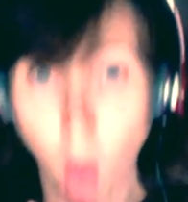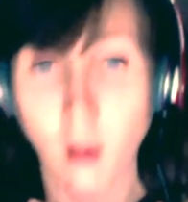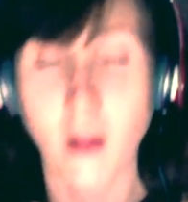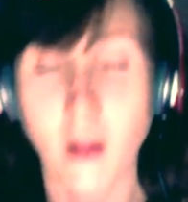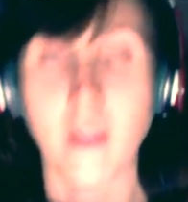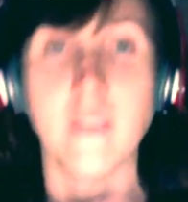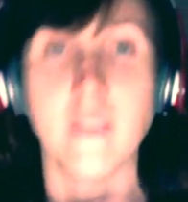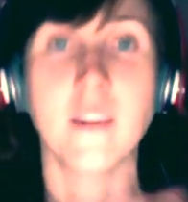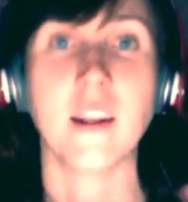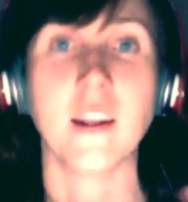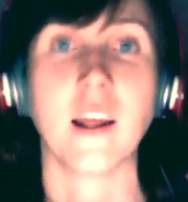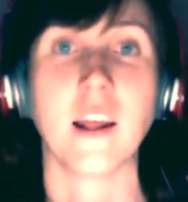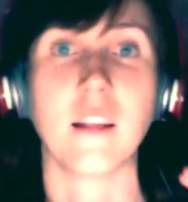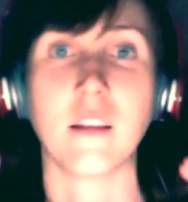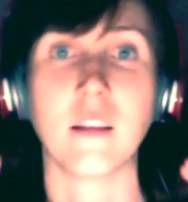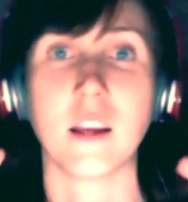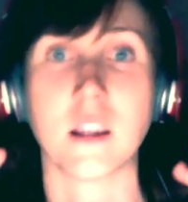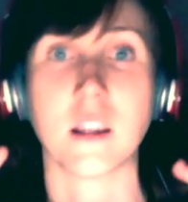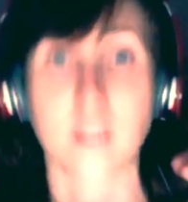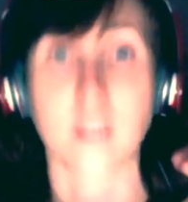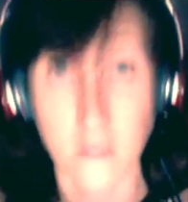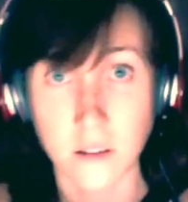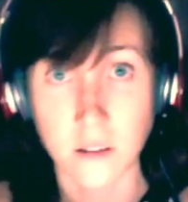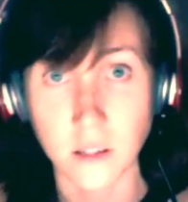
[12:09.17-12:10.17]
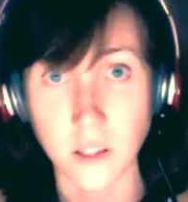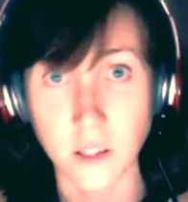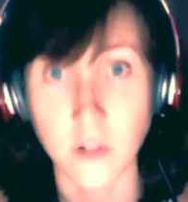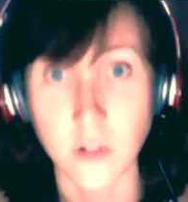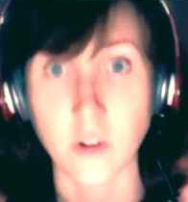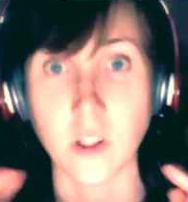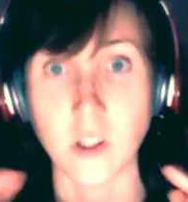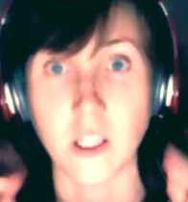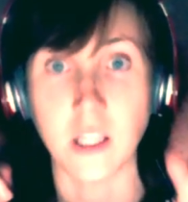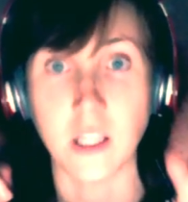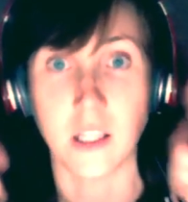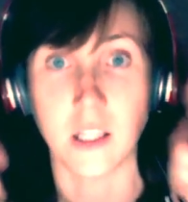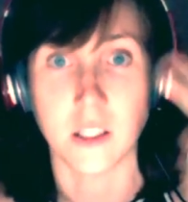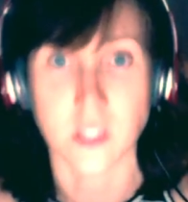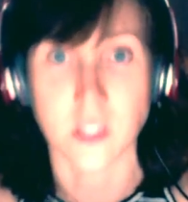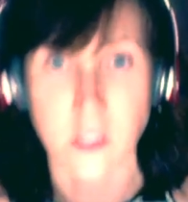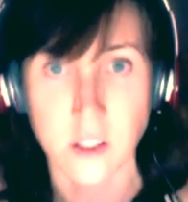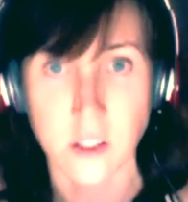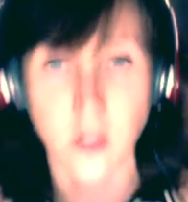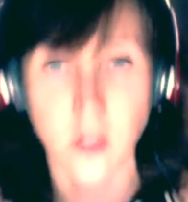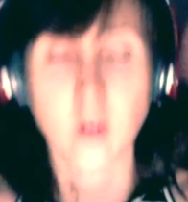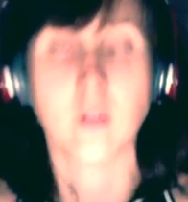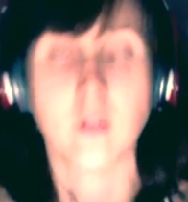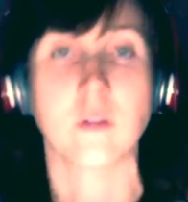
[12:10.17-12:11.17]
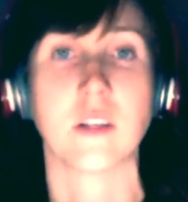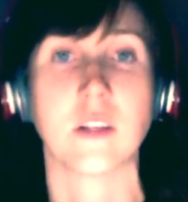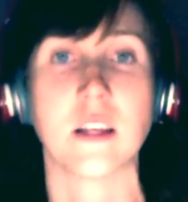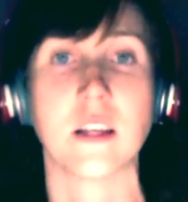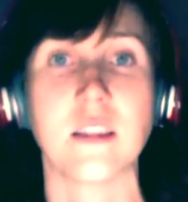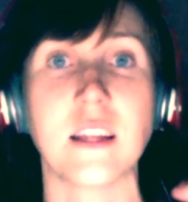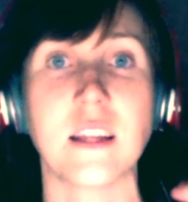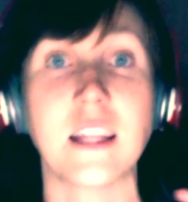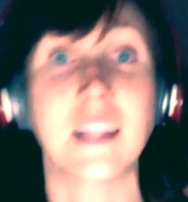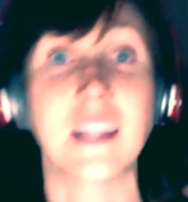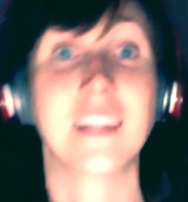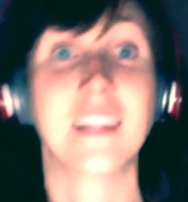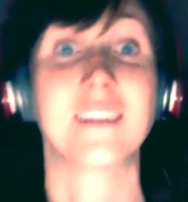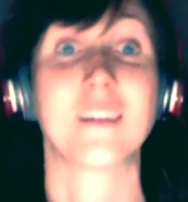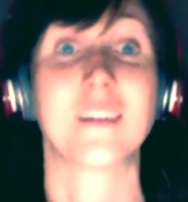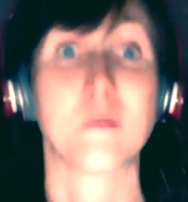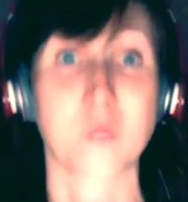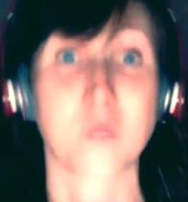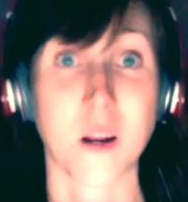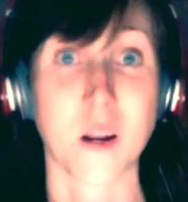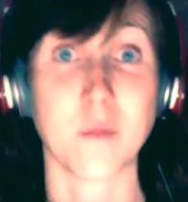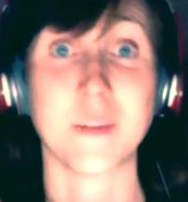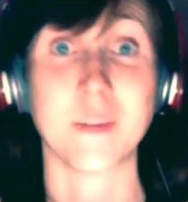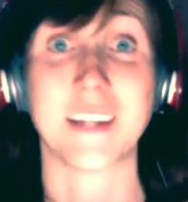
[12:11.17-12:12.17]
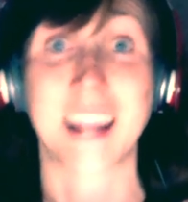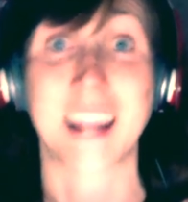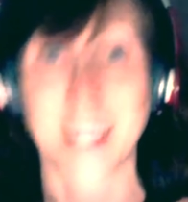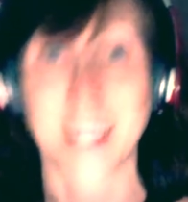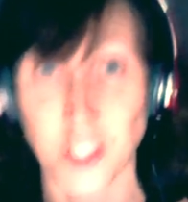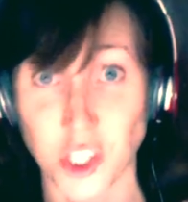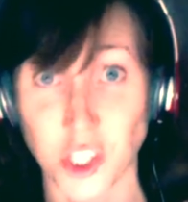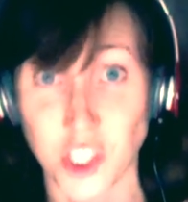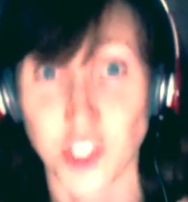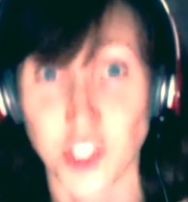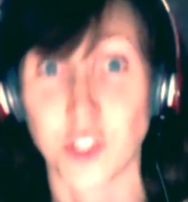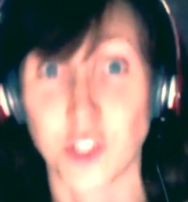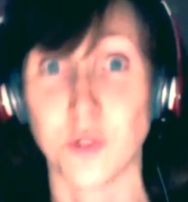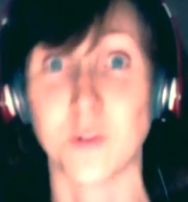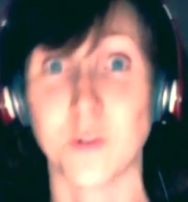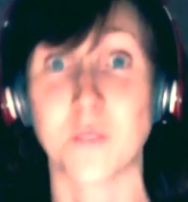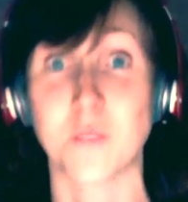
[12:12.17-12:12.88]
and then I like, literally it just goes. And then sometimes it actually shoots